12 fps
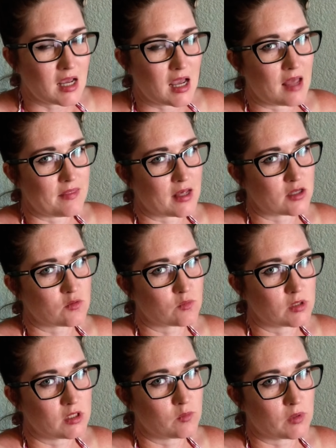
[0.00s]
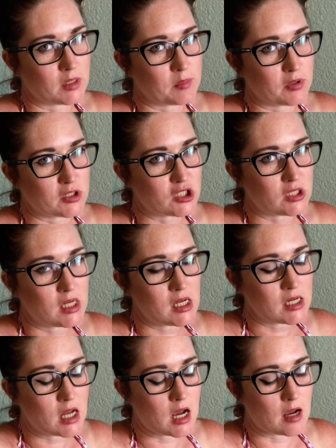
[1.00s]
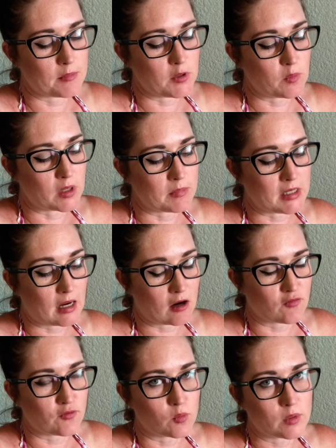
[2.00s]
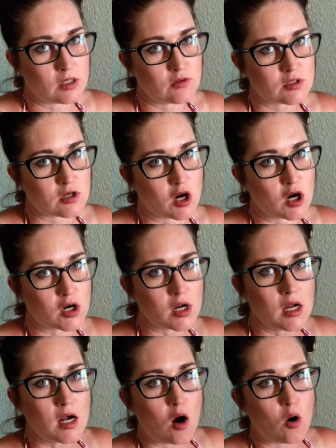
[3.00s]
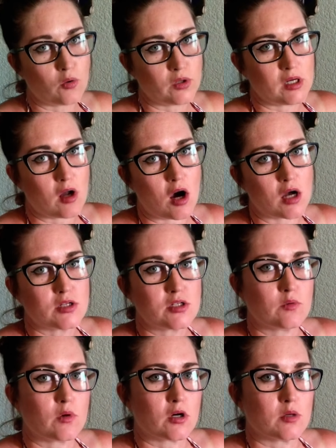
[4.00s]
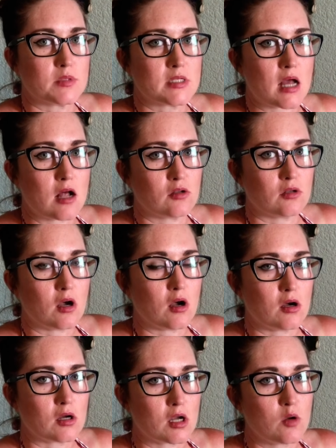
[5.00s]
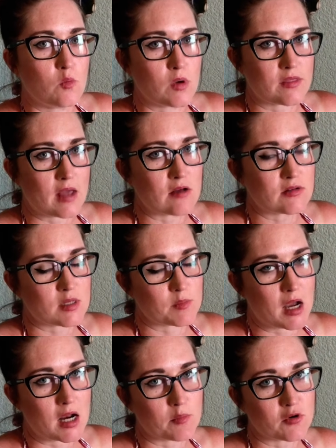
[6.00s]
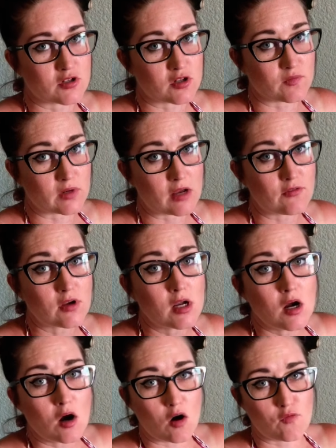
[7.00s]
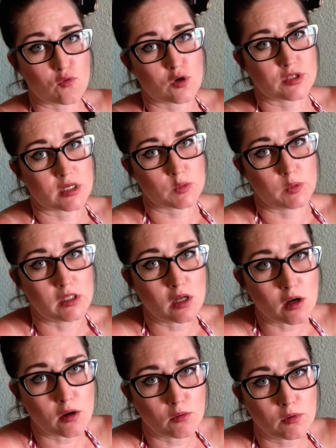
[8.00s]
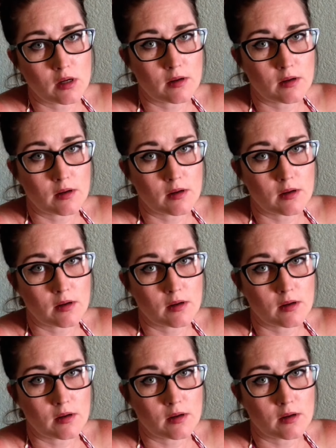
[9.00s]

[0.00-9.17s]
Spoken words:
and that's really, really pushing it. You wanna be careful when you start holding on to herbs that long without some kind of preservative. Of course, as we know,